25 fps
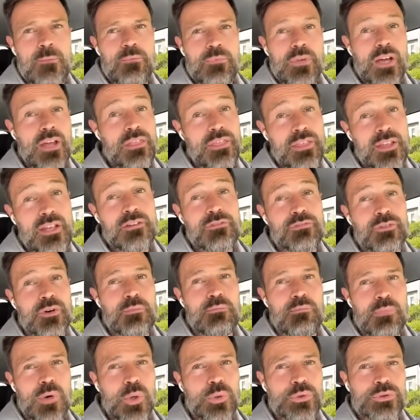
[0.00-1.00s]
I think for
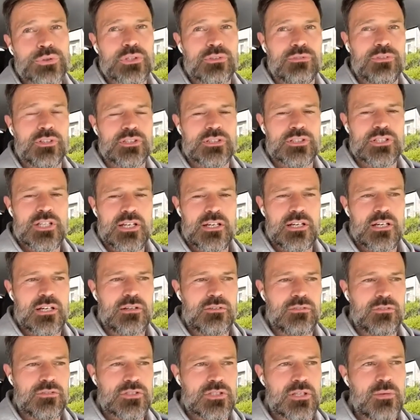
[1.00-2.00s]
most of us that
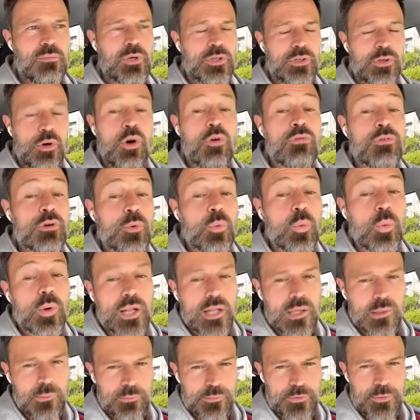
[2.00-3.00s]
are somewhat
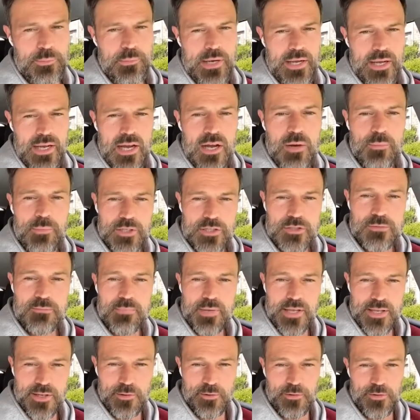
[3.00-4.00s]
overwhelmed by how much
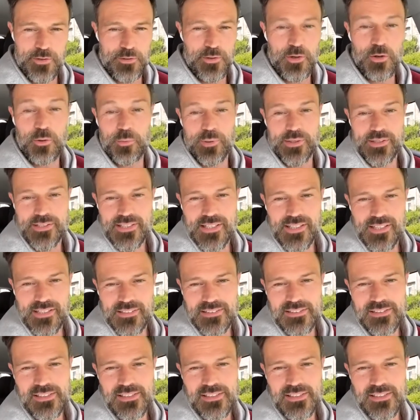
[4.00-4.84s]
mail there always is,